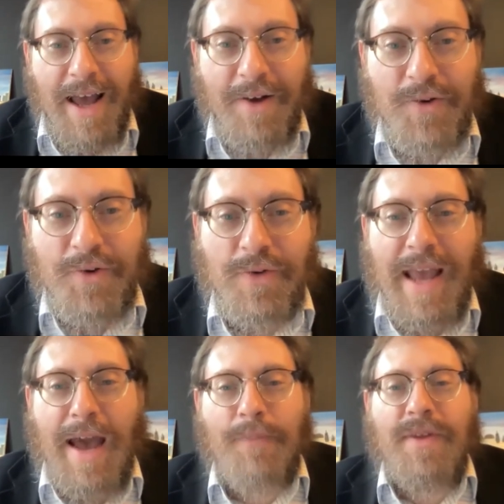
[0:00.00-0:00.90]
how to
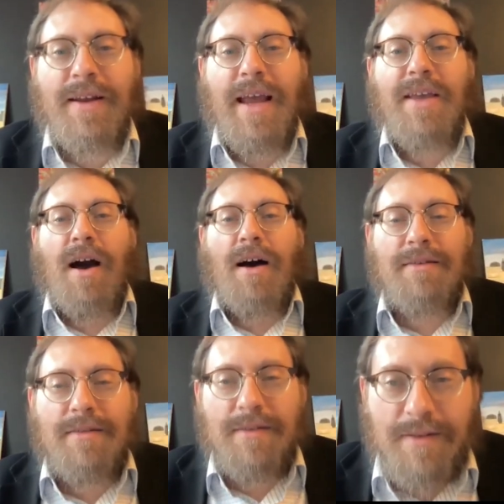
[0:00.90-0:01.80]
captain a
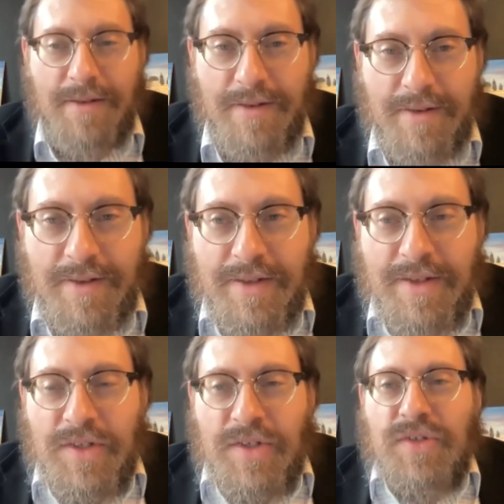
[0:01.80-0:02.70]
yacht?
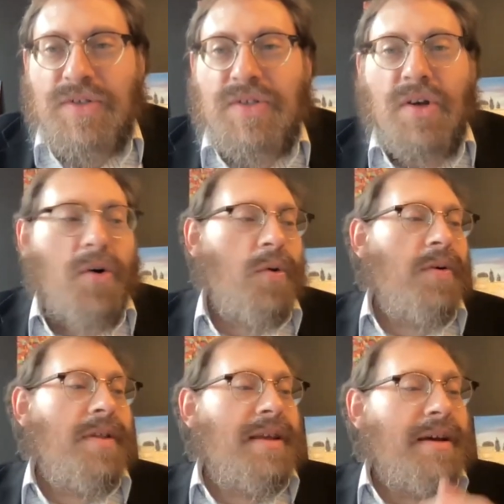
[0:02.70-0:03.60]

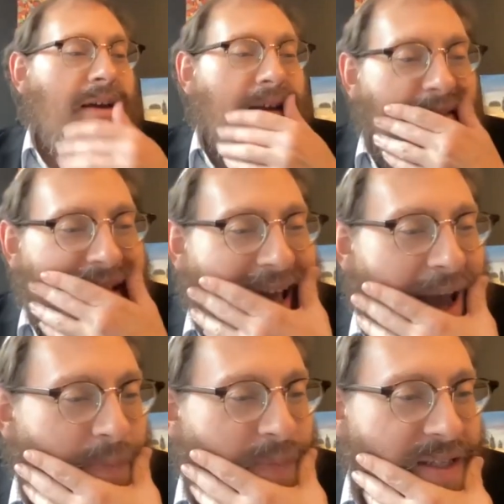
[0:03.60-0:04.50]
So the, the
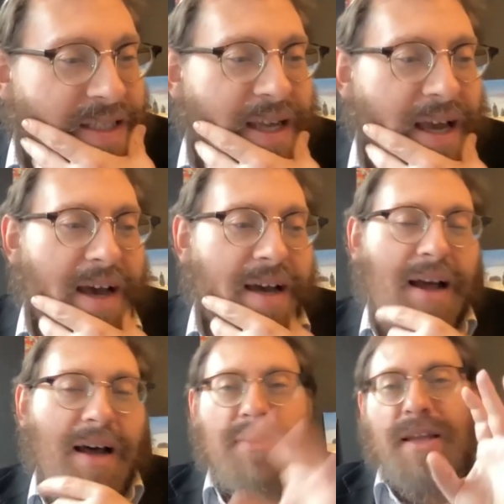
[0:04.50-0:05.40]
captain said,
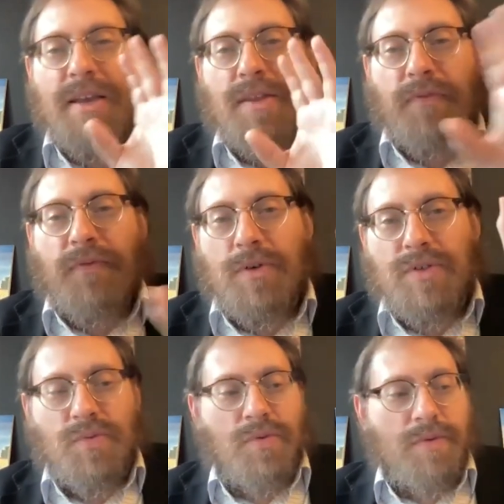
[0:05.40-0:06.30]
I'll tell you the
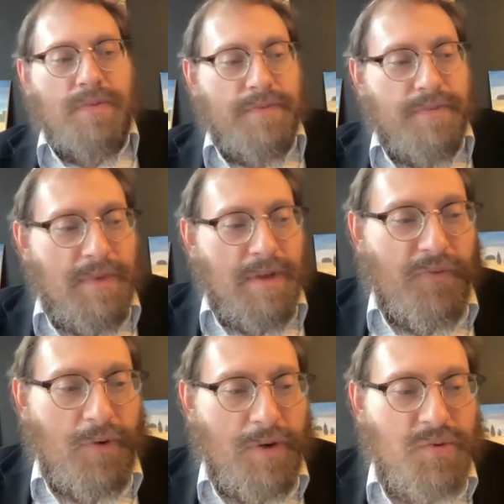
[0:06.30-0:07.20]
first rule, the
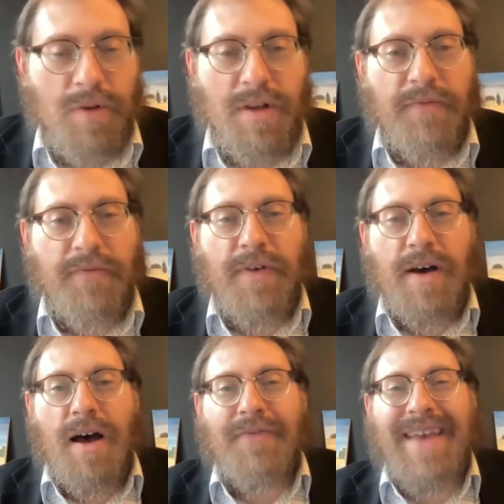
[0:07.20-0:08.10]
first rule of,
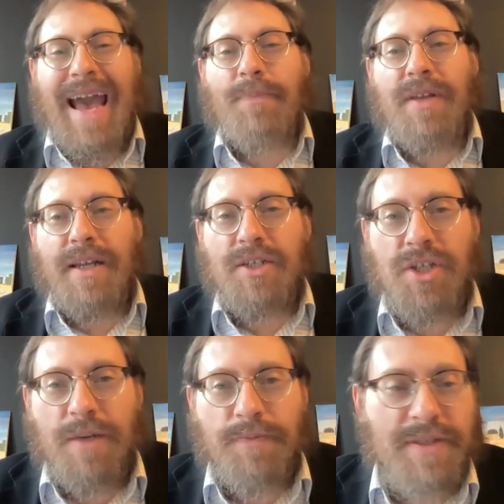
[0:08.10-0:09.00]
uh, of captaining
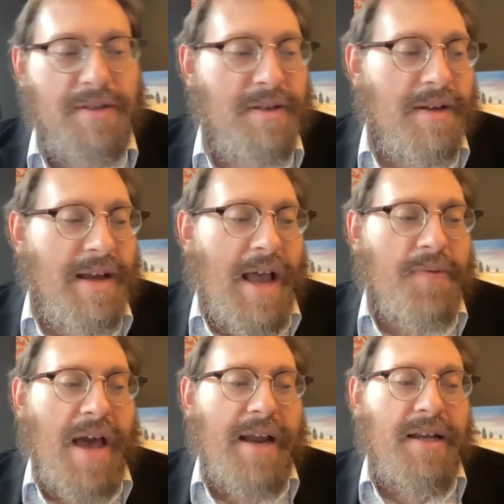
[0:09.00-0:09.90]
ships.
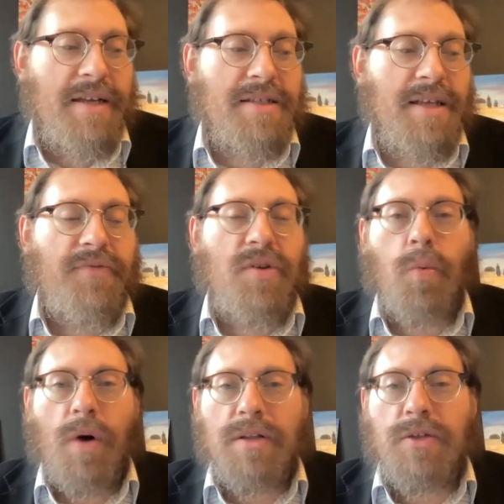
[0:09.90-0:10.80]
And that is if you
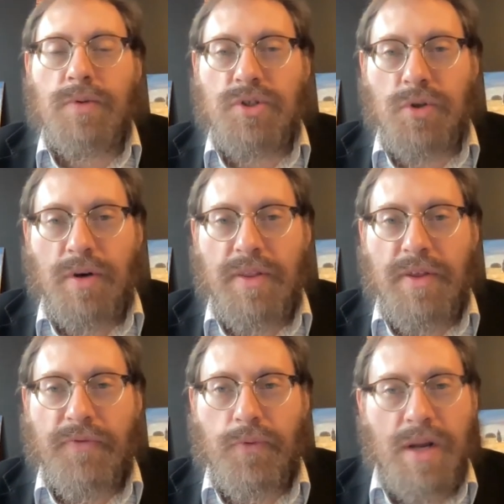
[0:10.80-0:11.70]
want to enjoy the
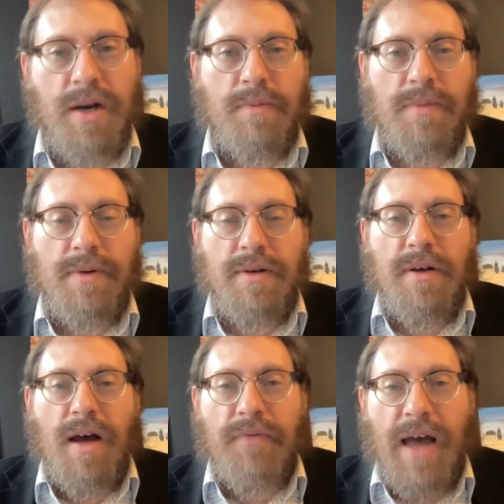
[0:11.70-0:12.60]
freedom
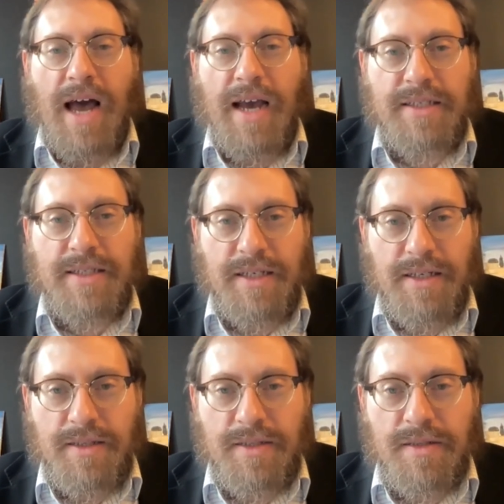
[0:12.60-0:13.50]
of the high
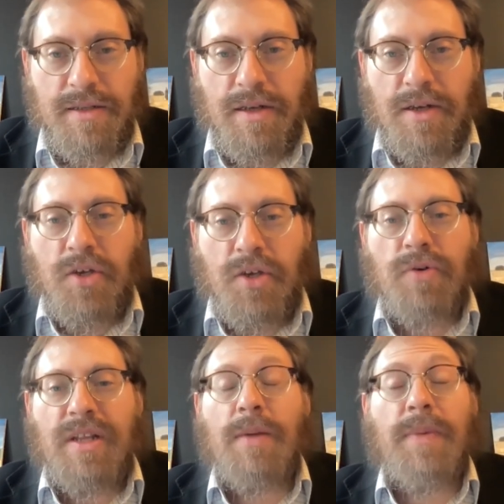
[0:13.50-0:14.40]
seas, you
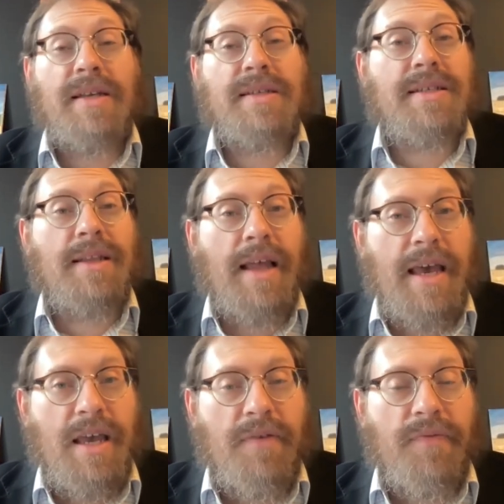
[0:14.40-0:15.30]
need to be a
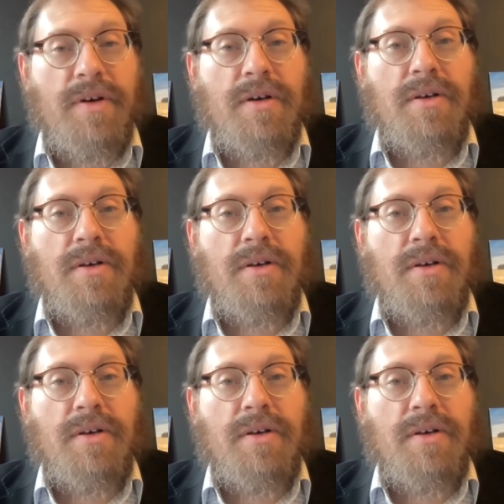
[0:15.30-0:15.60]
slave